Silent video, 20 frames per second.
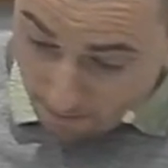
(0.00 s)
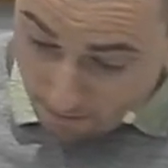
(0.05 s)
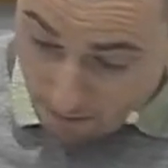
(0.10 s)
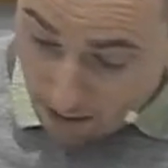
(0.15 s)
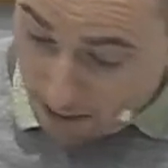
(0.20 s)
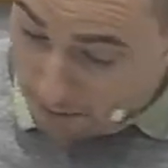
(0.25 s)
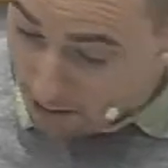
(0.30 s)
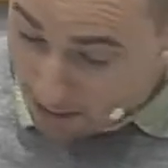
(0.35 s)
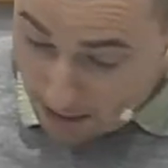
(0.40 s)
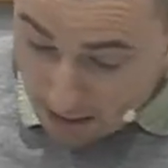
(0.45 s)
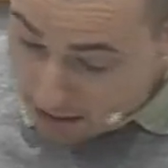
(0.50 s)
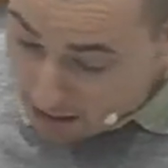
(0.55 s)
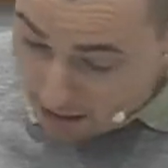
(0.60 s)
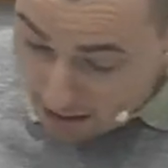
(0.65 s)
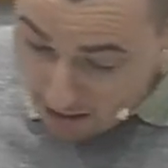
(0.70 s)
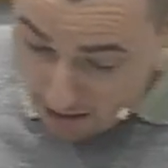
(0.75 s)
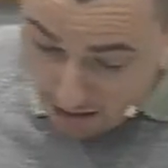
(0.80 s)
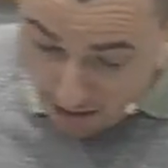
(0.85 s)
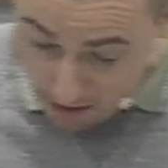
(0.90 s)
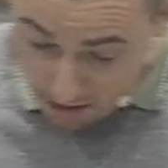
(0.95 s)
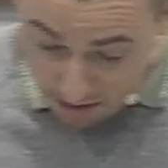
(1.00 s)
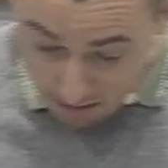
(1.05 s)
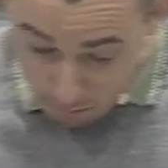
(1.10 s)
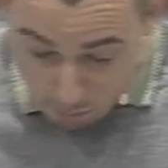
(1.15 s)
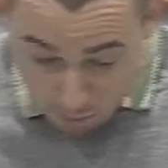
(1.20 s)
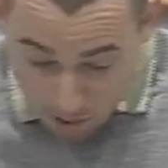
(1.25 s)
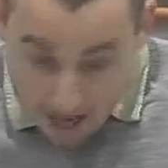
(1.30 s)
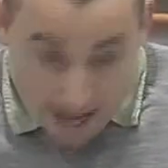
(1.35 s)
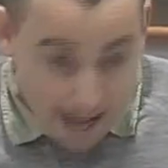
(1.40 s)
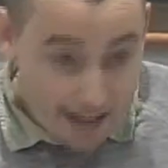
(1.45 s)
Maybe
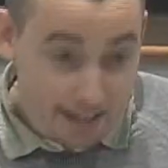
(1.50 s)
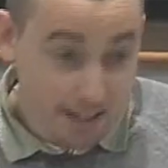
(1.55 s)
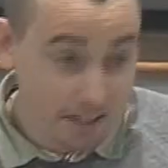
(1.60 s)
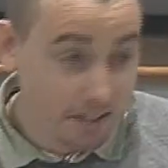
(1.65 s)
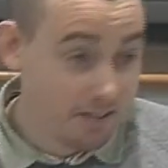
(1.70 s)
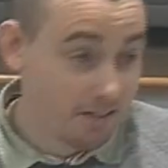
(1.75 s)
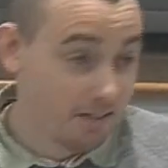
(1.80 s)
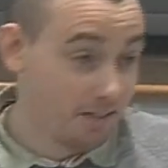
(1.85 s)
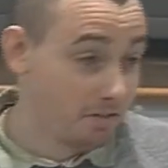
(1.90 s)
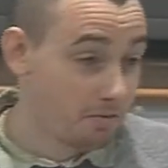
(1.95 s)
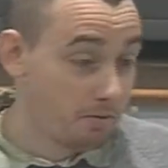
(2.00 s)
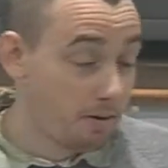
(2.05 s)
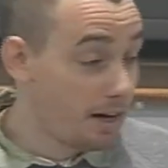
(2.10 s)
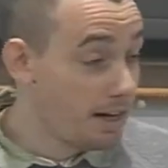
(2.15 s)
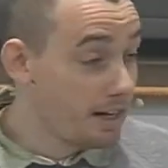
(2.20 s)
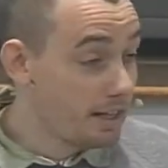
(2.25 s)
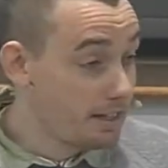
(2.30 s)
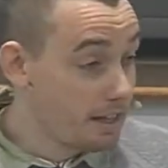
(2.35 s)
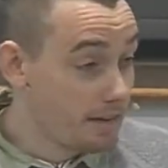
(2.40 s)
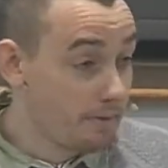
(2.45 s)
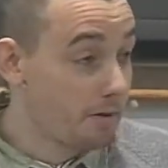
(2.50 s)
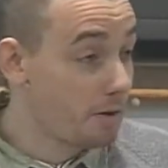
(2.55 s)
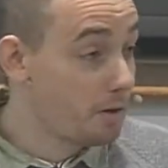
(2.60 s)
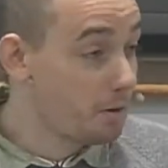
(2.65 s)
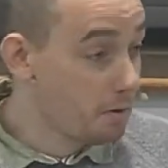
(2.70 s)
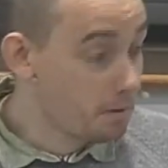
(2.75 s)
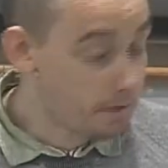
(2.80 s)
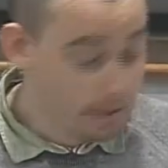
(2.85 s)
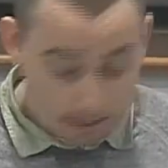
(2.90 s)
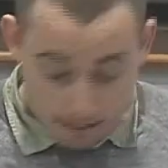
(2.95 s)
work is just really
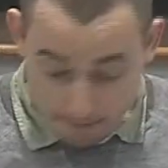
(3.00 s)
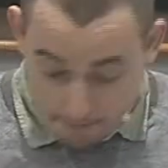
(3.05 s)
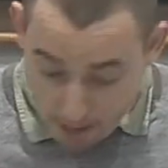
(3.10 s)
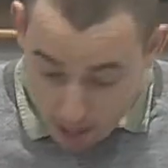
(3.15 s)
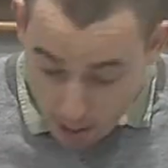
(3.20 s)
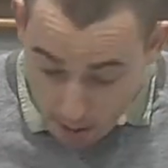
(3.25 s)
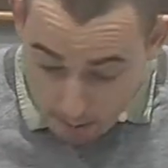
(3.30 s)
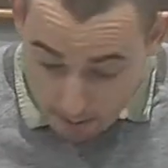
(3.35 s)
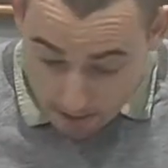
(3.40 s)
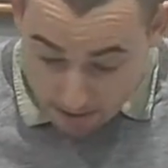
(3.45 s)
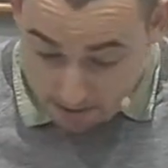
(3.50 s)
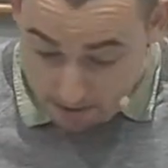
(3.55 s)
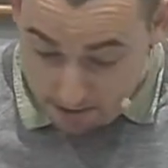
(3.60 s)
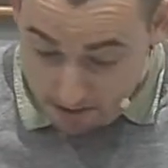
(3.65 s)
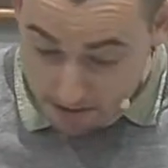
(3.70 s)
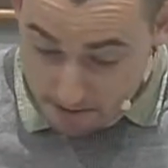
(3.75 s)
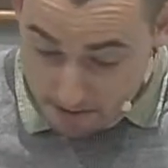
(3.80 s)
difficult at the moment.